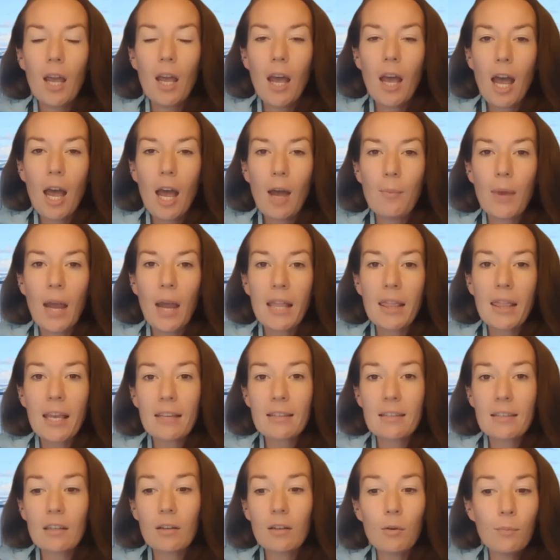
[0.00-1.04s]
And
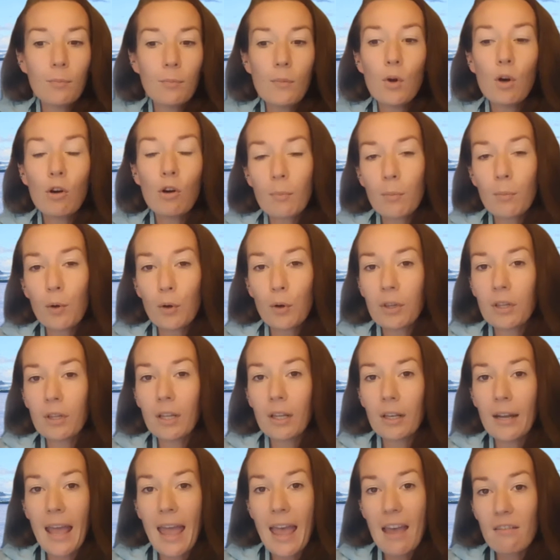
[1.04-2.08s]
that's more important
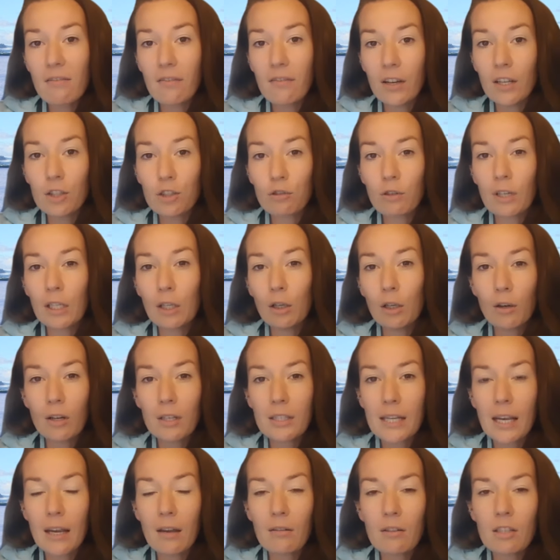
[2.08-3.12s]
than ever during
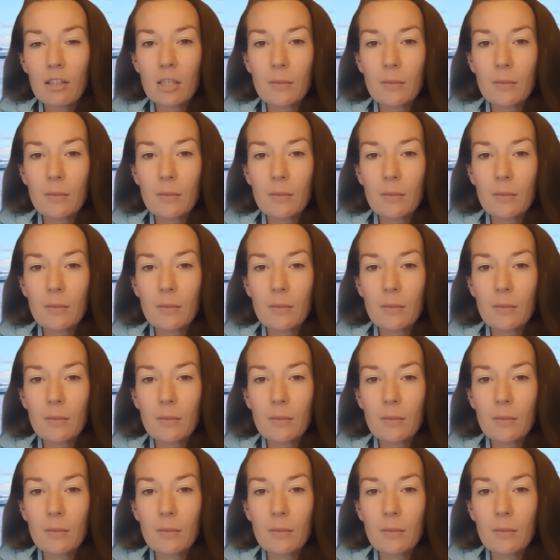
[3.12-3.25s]
lockdown,